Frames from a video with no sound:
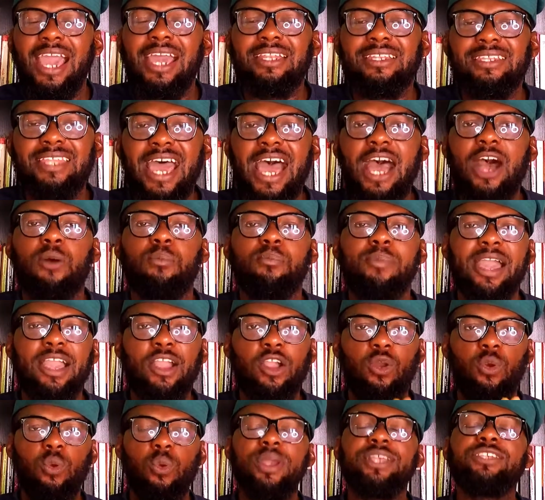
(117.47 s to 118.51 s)
Now, my
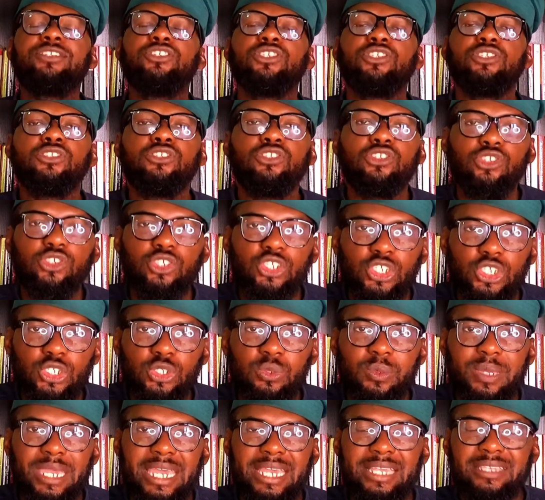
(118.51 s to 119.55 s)
question to
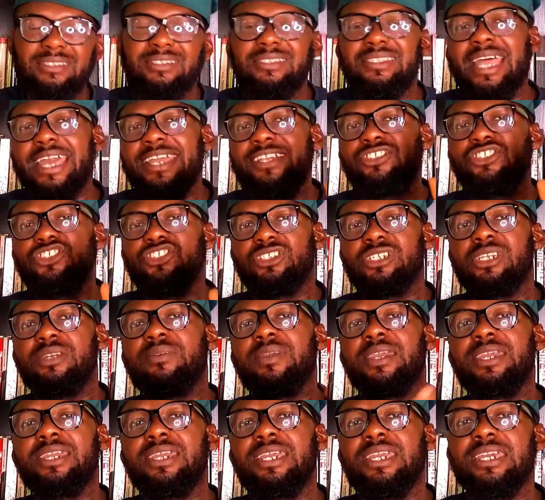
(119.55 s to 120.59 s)
you is
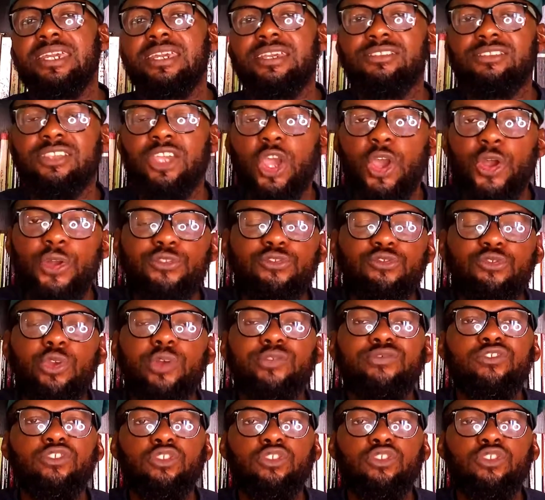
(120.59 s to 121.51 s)
Nigeria is a country of